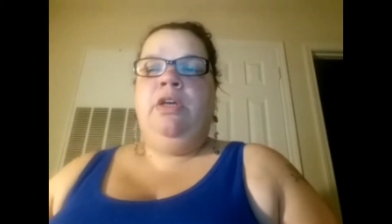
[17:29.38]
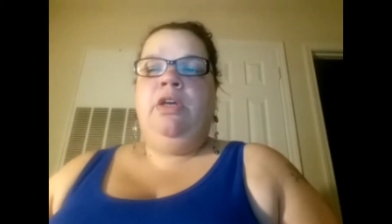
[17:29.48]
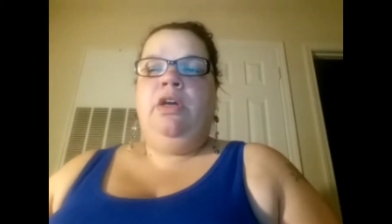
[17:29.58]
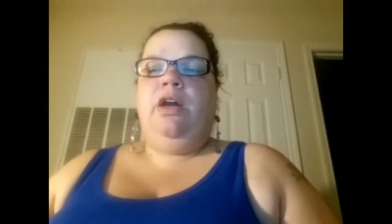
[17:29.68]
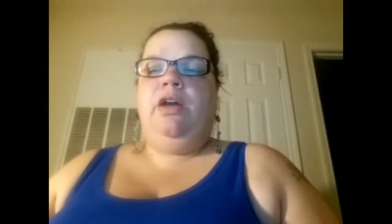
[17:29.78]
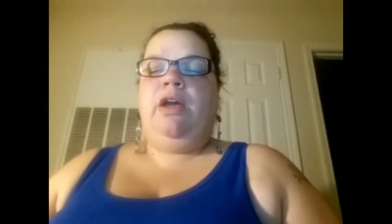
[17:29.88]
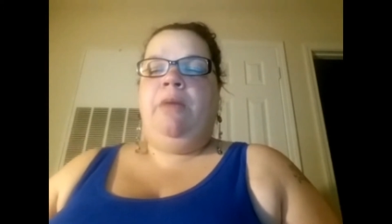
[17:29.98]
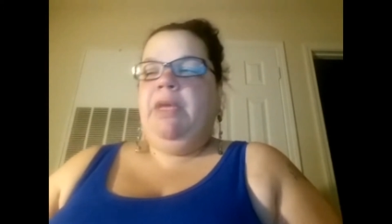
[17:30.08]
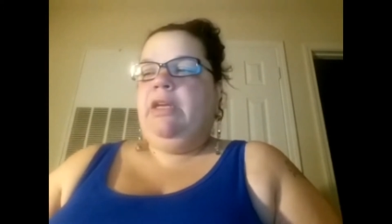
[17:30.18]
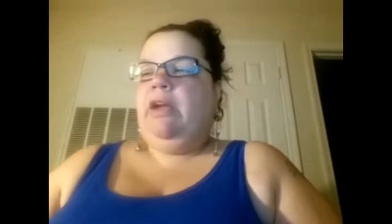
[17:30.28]
I
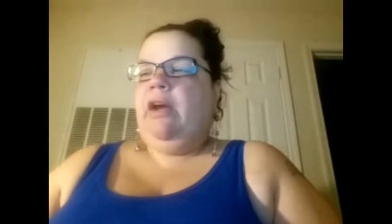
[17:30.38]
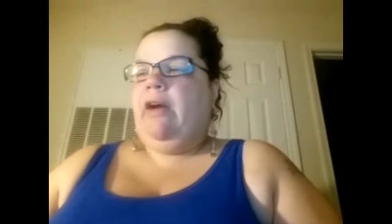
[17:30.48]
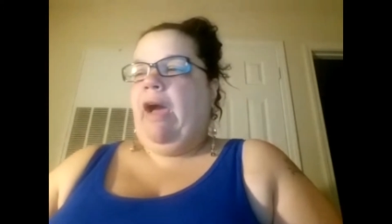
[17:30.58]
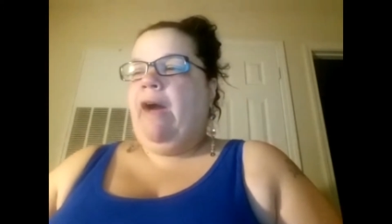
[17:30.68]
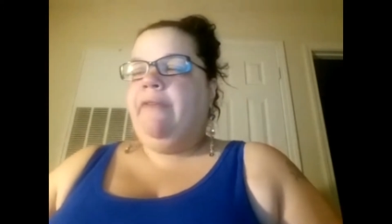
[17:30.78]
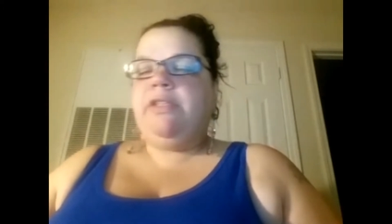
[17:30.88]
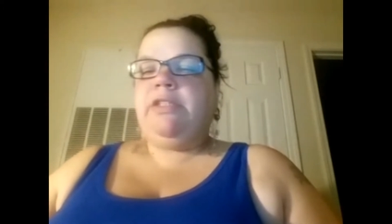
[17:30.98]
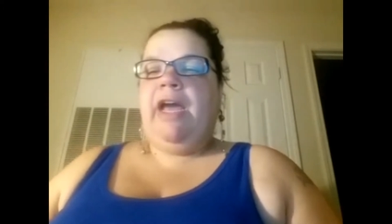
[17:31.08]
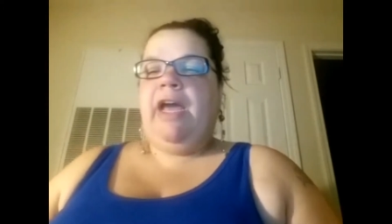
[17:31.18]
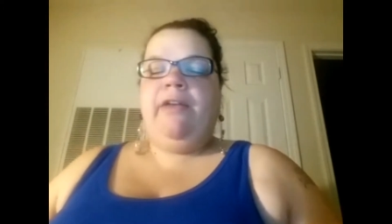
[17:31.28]
mean,
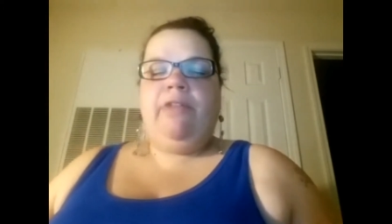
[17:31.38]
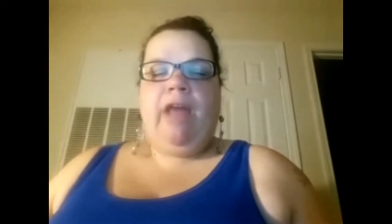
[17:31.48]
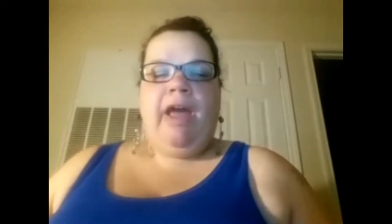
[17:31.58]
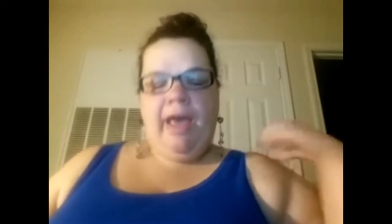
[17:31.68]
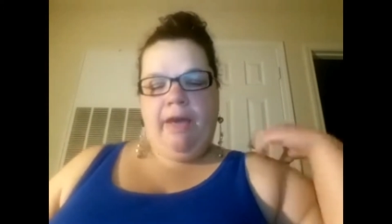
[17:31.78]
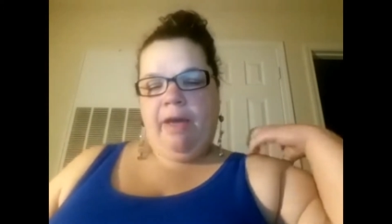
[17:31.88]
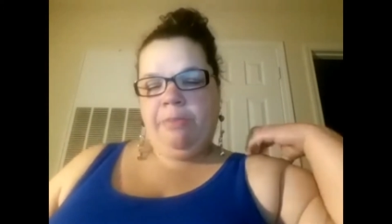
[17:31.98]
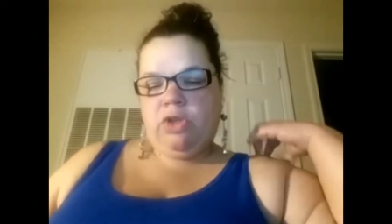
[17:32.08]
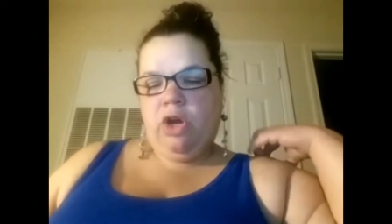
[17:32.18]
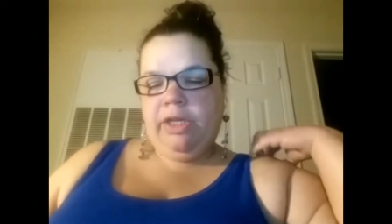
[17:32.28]
obviously, I'm
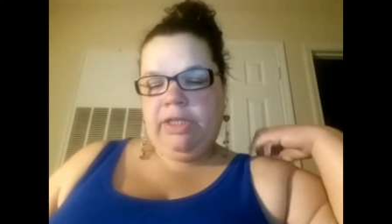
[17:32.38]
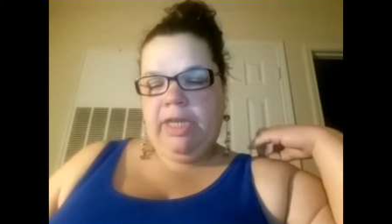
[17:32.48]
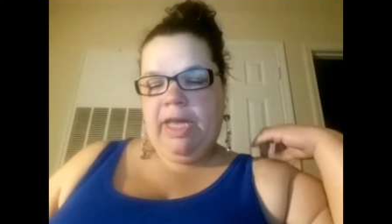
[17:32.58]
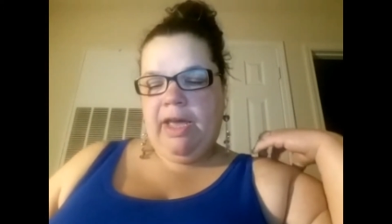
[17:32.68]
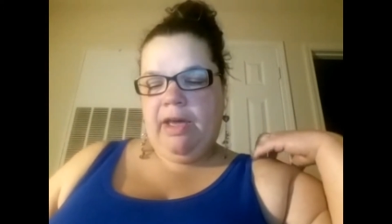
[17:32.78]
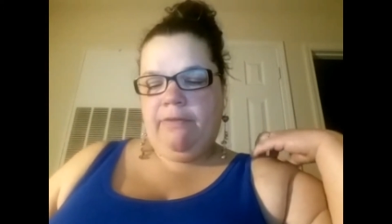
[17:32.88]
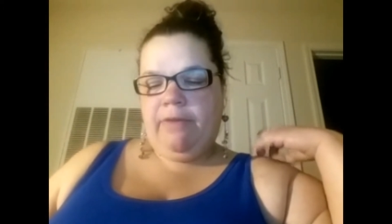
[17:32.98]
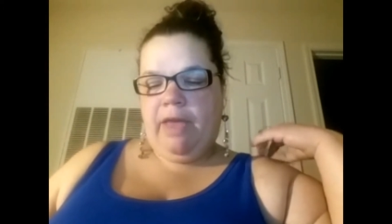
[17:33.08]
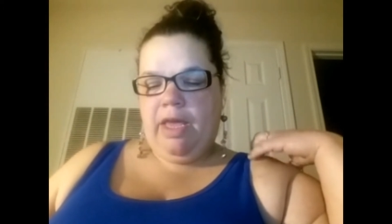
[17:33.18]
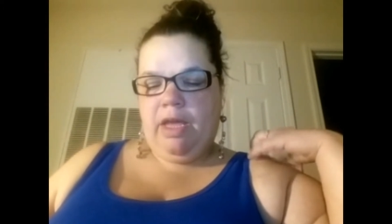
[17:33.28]
starting to have
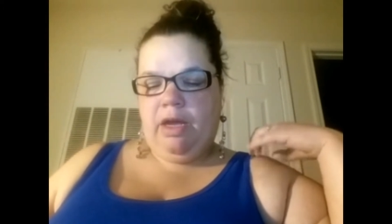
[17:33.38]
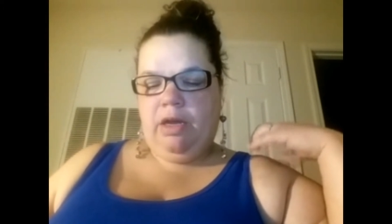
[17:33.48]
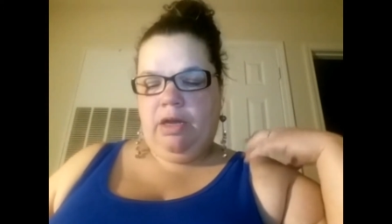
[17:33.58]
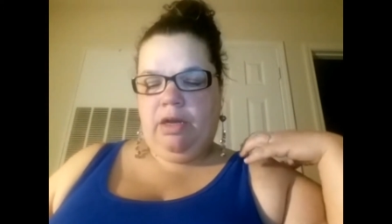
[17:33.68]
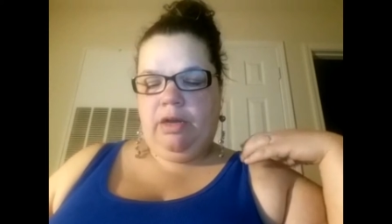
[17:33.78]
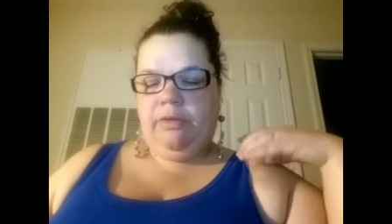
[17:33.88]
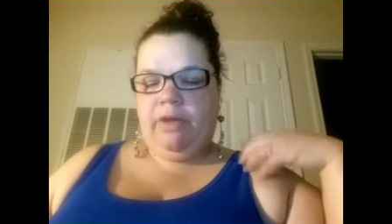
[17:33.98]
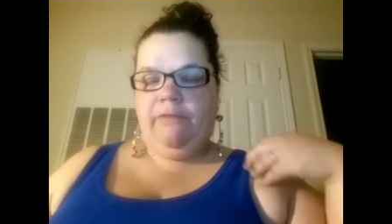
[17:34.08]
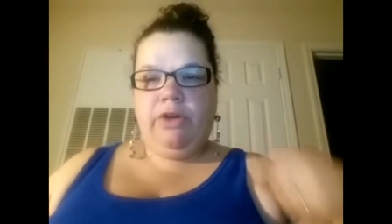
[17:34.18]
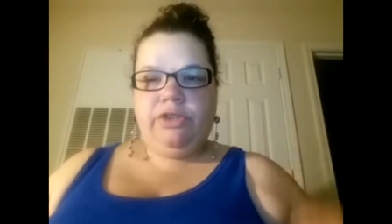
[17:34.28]
a
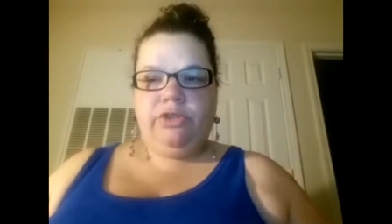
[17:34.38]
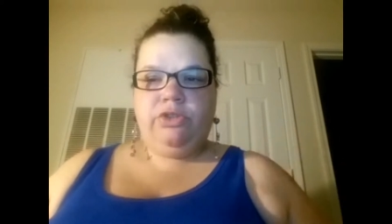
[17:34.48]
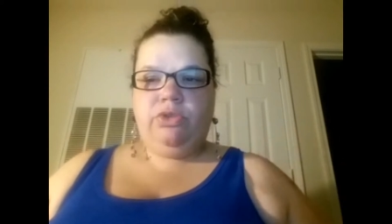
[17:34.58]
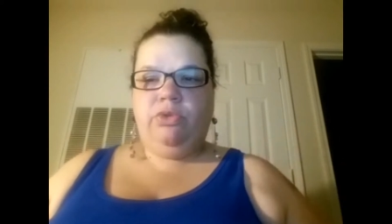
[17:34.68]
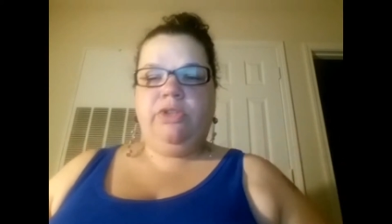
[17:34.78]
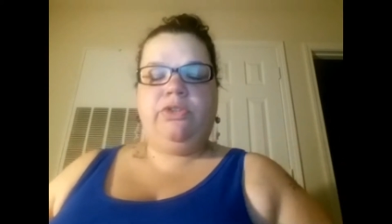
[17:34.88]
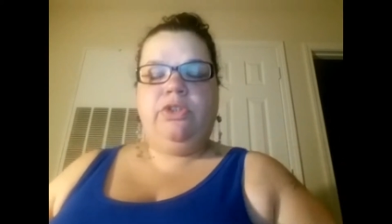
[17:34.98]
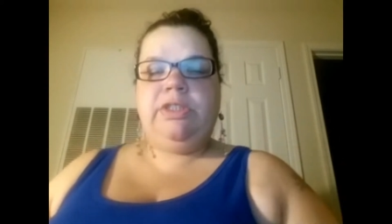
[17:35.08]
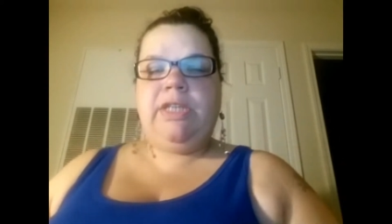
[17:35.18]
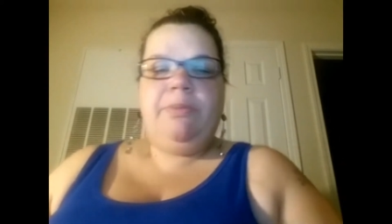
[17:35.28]
aversion towards
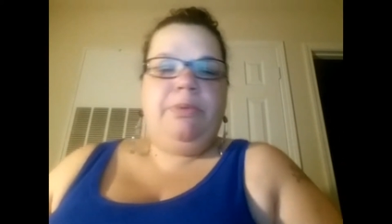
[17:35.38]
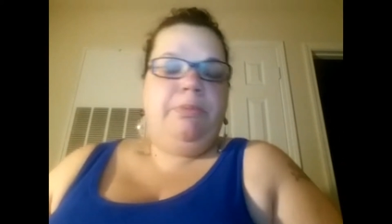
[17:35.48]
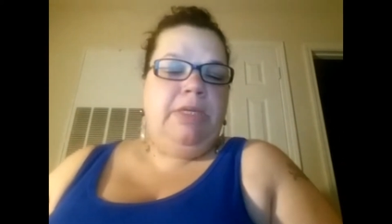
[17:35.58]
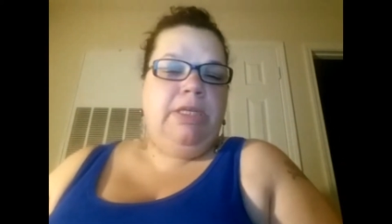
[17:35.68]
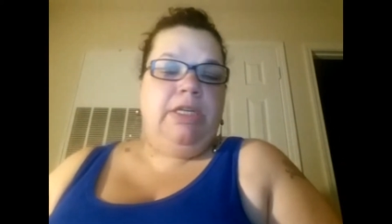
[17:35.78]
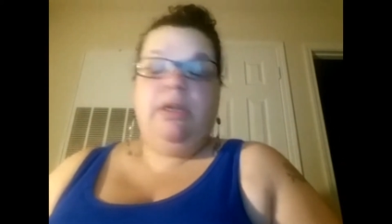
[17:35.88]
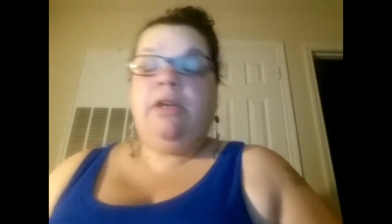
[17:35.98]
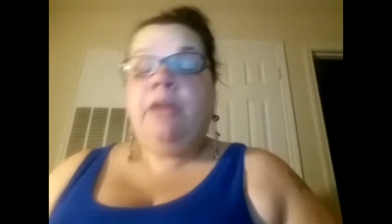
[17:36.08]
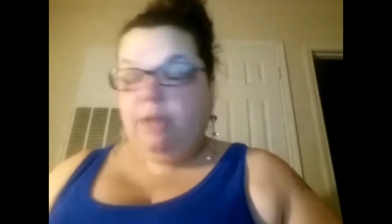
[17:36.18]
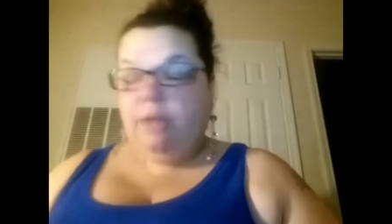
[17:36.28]
certain type of men. I
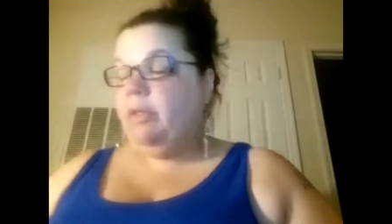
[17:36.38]
mean,